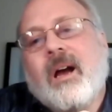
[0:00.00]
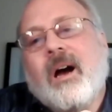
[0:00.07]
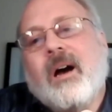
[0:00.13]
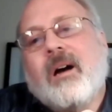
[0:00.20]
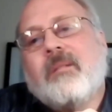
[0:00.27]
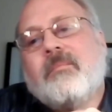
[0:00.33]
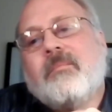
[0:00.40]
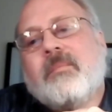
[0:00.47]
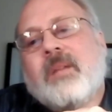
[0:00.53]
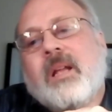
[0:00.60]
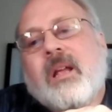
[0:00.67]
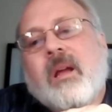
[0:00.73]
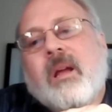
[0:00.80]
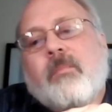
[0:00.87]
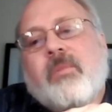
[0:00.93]
um,
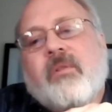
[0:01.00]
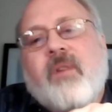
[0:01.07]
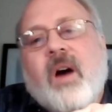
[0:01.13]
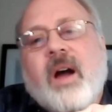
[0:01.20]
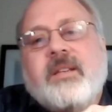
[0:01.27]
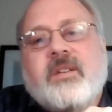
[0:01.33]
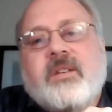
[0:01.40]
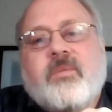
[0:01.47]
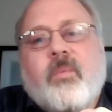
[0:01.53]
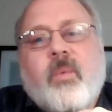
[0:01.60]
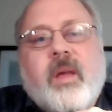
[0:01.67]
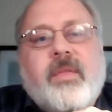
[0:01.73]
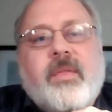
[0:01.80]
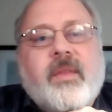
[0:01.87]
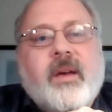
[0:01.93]
provides us
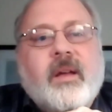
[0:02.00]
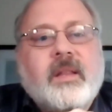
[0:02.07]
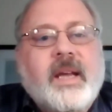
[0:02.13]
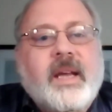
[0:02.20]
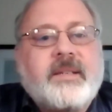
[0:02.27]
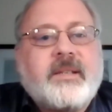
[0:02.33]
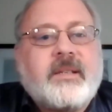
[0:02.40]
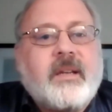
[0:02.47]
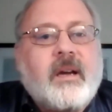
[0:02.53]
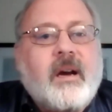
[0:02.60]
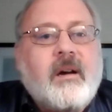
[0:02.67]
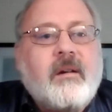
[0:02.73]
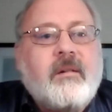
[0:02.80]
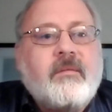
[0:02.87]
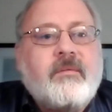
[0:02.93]
with a list
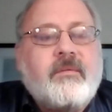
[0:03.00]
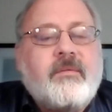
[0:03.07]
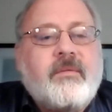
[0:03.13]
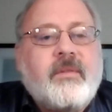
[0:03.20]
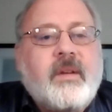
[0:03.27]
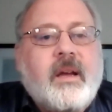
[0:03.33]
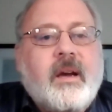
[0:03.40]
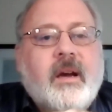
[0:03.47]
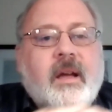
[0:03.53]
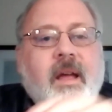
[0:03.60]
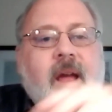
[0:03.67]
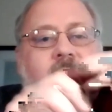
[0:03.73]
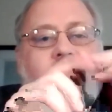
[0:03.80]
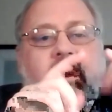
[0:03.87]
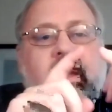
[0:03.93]
of uh,
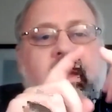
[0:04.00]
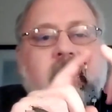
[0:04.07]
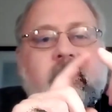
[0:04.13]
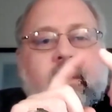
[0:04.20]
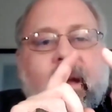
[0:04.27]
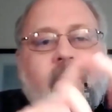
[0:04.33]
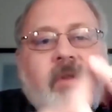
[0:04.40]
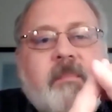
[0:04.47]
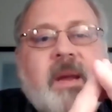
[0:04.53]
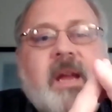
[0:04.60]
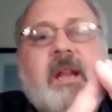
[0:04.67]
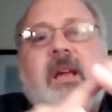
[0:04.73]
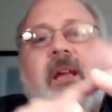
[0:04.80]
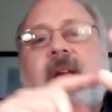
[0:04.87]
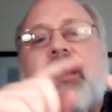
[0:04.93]
every every
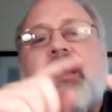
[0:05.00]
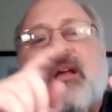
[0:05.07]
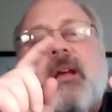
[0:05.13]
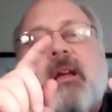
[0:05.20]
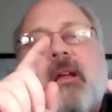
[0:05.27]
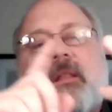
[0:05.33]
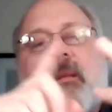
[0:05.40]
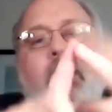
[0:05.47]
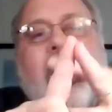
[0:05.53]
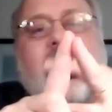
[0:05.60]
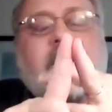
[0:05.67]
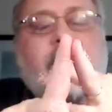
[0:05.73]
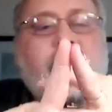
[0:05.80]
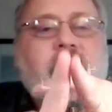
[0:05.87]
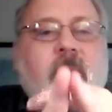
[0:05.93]
meeting, the
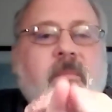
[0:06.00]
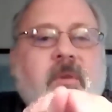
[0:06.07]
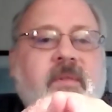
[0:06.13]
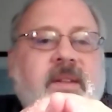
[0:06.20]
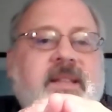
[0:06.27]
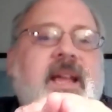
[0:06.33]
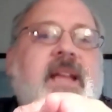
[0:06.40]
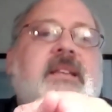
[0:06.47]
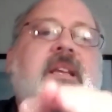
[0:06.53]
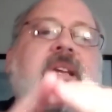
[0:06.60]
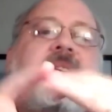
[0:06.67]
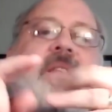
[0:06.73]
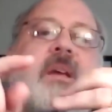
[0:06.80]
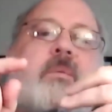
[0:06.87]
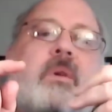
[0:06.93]
maximum number of
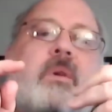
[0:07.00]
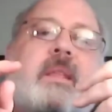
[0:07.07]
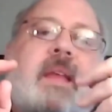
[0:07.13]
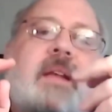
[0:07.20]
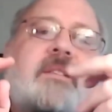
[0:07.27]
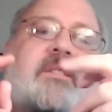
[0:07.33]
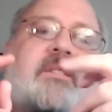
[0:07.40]
attendees that were in that